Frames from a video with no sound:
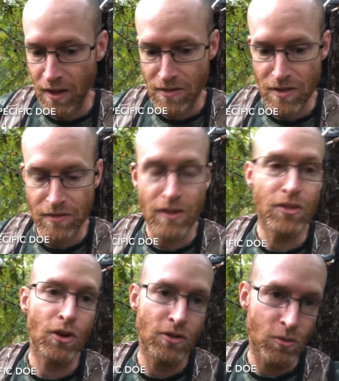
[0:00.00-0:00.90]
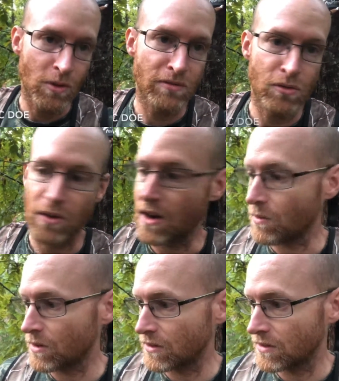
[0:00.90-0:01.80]
And then the third 24
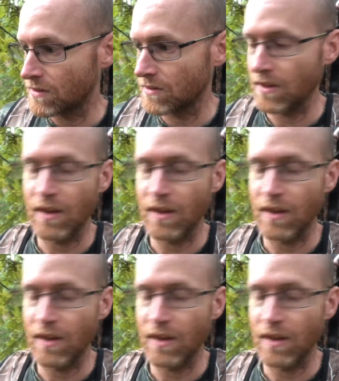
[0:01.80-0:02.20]
hours,